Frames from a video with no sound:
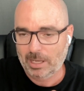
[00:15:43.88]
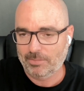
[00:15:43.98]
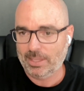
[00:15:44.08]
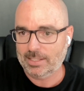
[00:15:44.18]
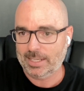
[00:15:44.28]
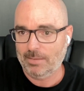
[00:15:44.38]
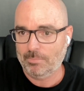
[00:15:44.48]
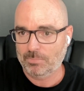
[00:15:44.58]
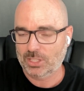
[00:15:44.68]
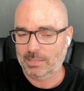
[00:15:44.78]
their
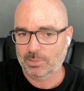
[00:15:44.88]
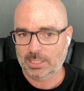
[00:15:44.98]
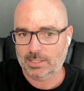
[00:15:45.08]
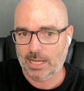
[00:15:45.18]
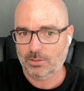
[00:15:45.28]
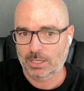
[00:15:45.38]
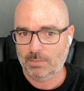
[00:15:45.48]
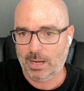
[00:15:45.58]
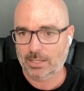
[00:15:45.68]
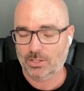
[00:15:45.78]
sales team
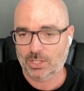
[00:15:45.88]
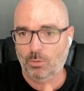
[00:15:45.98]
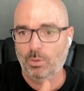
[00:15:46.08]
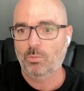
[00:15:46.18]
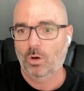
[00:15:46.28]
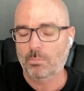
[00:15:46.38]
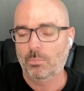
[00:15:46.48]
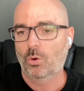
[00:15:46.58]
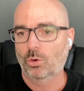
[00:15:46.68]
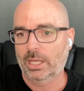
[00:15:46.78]
marked it saying we want
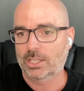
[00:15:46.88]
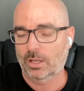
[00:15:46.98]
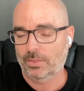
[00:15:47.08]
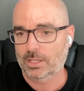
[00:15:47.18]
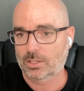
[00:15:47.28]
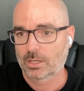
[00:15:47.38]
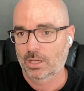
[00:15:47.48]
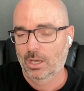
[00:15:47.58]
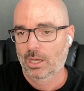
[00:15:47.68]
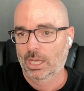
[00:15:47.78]
more leads like this,
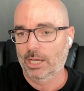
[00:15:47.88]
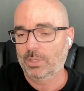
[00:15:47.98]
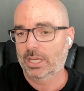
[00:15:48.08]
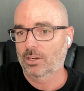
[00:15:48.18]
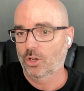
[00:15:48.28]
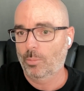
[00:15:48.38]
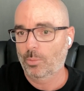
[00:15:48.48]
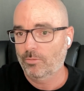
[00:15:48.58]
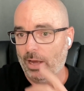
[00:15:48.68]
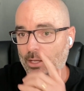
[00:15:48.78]
it would get a
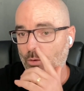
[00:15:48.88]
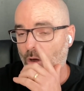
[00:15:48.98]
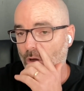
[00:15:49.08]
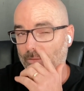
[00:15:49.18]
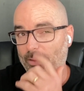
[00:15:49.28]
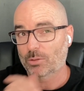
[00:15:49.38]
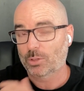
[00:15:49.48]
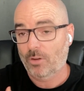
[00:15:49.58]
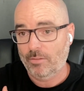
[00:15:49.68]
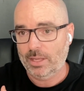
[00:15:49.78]
nominal value of, I think it was
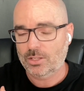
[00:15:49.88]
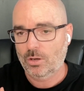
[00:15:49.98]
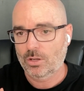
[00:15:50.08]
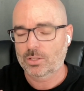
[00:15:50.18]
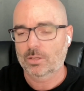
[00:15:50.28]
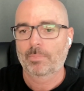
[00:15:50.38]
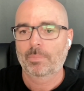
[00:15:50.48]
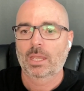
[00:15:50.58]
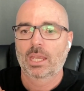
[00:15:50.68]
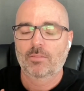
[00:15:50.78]
$5,000.
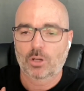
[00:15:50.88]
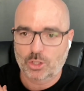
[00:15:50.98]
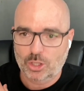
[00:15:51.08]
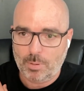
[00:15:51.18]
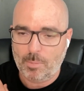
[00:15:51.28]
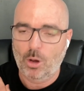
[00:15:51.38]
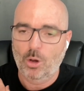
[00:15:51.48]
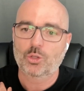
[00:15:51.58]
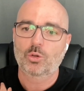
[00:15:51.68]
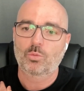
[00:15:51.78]
If it got to the
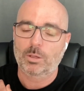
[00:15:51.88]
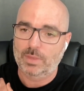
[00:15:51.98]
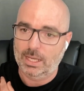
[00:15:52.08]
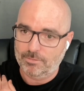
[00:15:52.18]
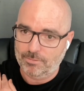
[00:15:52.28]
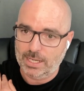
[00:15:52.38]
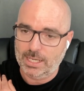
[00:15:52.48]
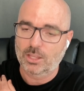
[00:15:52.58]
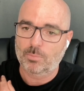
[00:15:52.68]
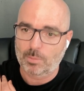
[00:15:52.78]
proposal, we would then feed
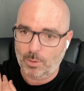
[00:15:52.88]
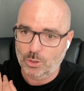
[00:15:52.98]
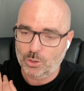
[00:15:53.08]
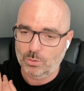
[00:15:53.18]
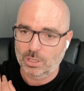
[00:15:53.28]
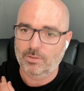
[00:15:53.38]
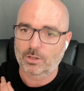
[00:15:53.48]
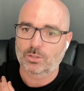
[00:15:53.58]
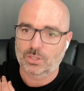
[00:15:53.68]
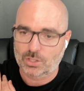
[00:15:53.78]
in the proposal. And if it
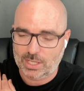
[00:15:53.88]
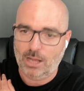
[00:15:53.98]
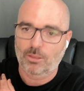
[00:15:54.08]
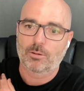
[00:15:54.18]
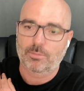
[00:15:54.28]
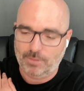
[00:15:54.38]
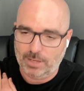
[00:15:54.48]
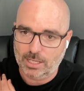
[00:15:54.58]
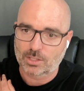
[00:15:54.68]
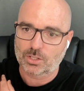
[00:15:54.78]
got to the sale, they would
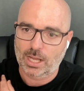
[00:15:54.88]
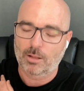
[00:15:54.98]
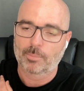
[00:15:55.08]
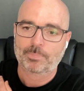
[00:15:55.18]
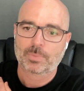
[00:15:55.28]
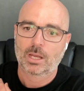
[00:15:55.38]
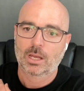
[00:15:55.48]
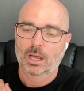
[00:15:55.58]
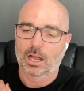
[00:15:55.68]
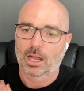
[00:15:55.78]
feed in the sale.
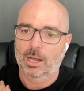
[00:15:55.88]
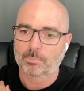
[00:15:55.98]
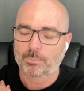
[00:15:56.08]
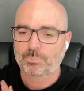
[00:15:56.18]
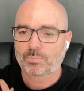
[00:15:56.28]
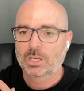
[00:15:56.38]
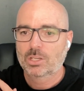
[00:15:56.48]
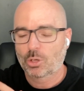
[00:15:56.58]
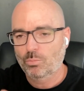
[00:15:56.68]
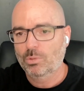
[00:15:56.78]

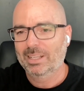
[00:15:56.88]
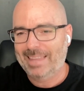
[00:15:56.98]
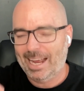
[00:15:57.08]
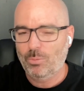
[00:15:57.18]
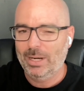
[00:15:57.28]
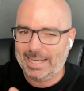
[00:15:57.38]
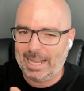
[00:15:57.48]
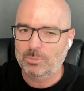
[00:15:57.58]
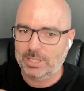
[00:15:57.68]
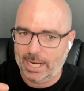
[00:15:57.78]
So that really
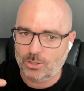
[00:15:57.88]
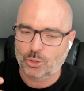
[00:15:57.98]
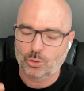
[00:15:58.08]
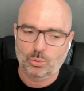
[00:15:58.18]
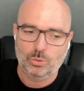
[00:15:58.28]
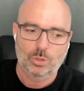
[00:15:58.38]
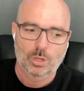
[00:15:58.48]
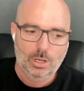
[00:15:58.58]
comes down to